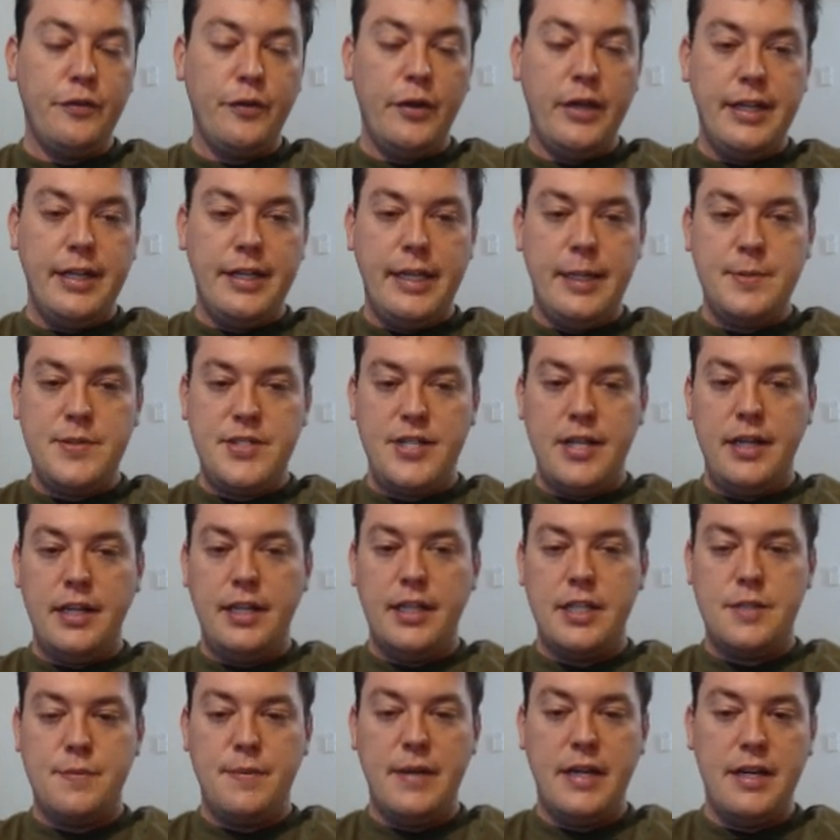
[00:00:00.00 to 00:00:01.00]
free to keep
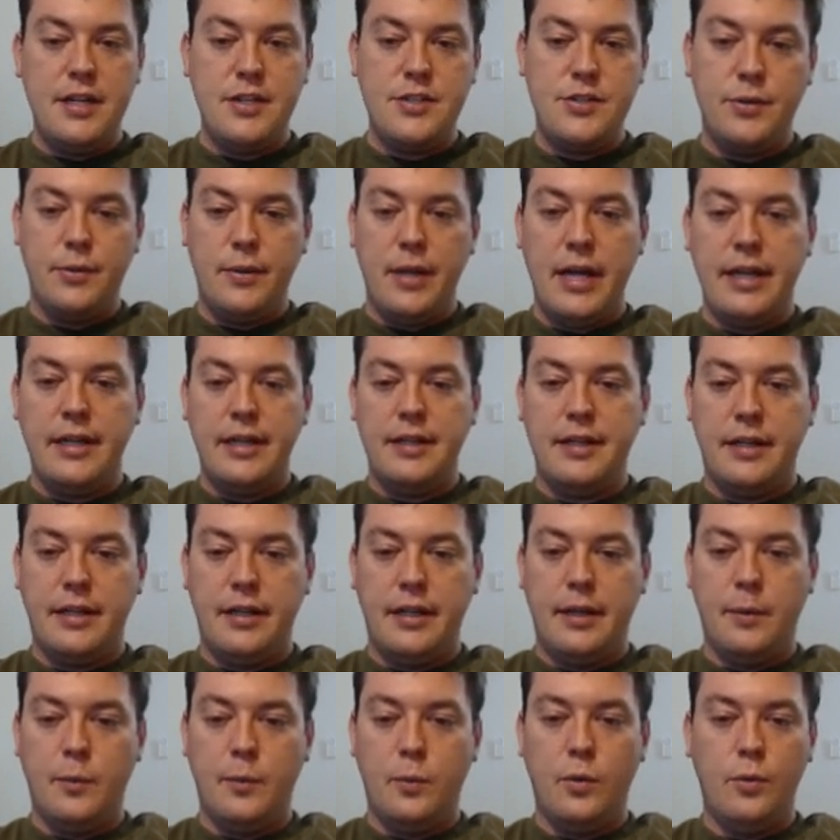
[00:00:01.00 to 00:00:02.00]
sending as many as you like.
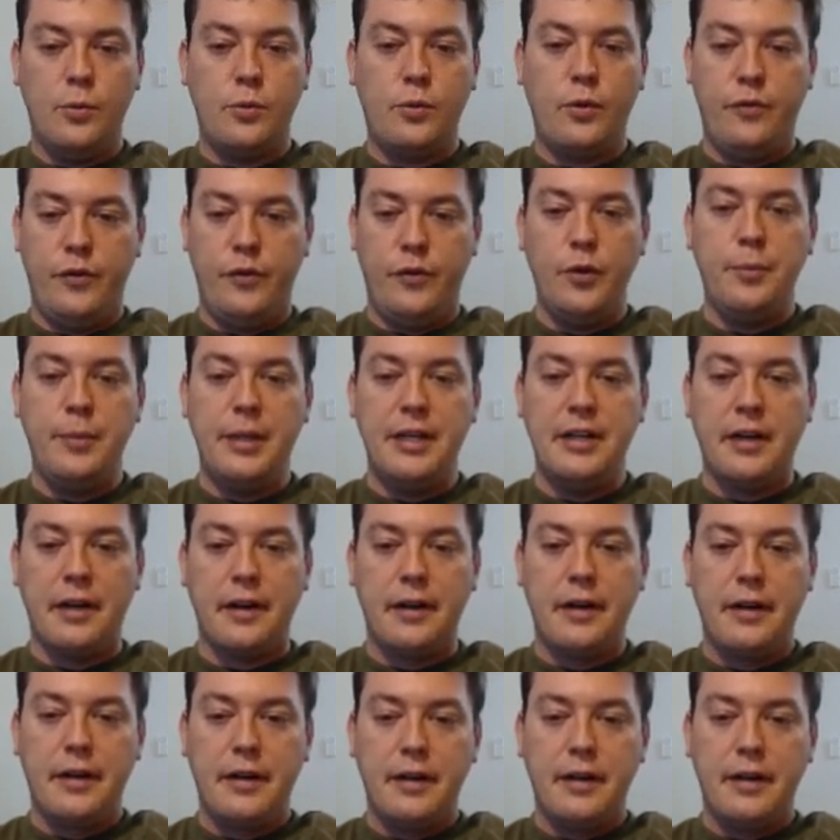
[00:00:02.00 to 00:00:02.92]
We'll review them here.